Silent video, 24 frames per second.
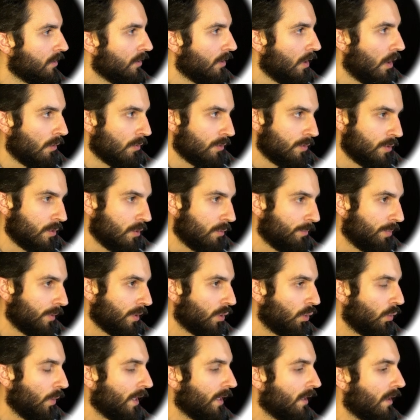go super
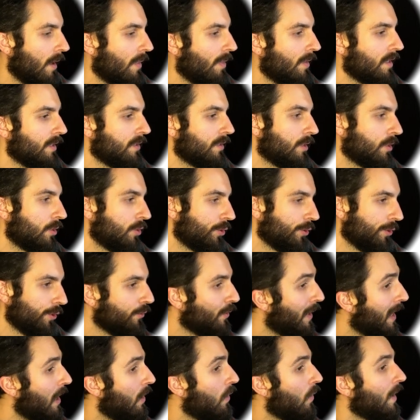quick on this to show you
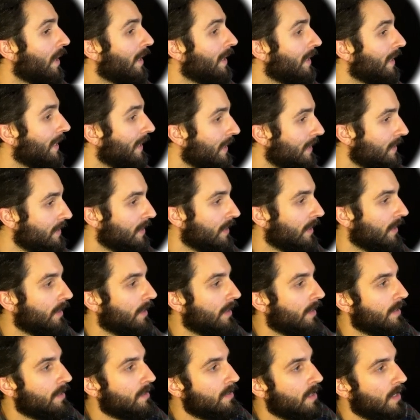how easy it
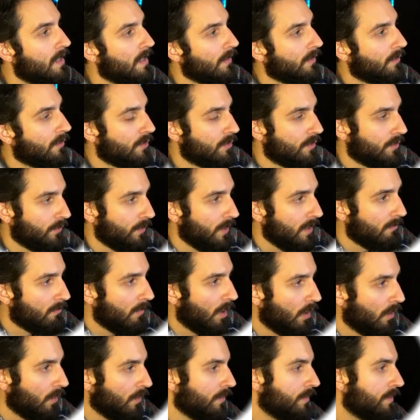is. There's 3
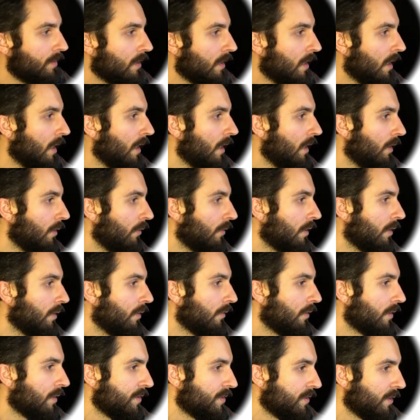modes. You can do
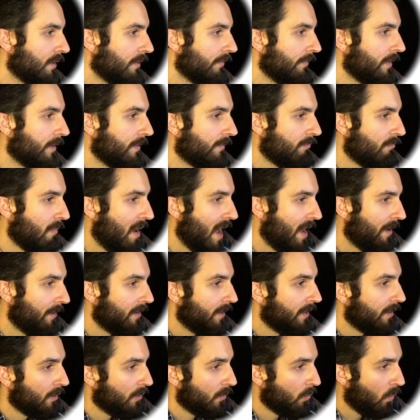conservative,
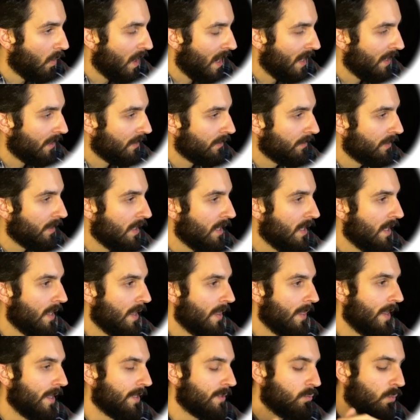moderate, or wild.
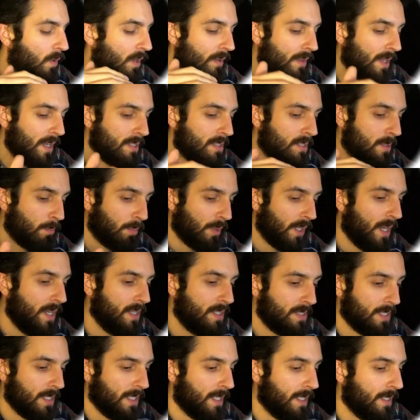It's where they
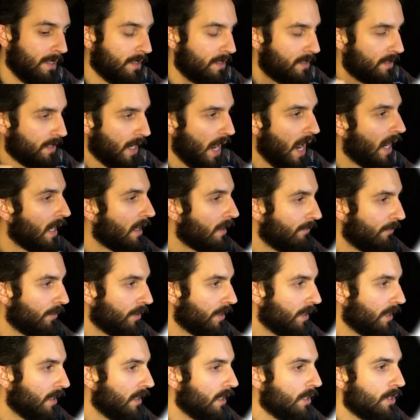splice in stock
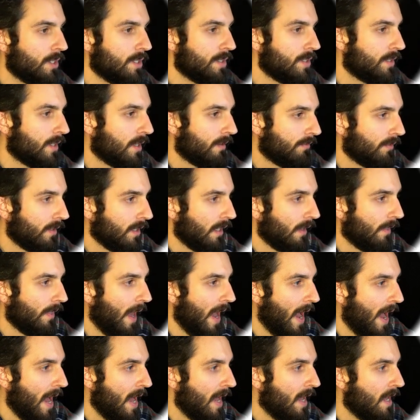footage and stuff like
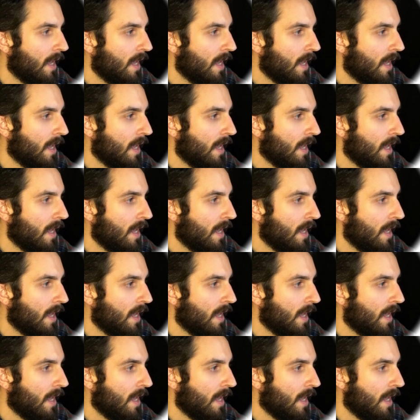that.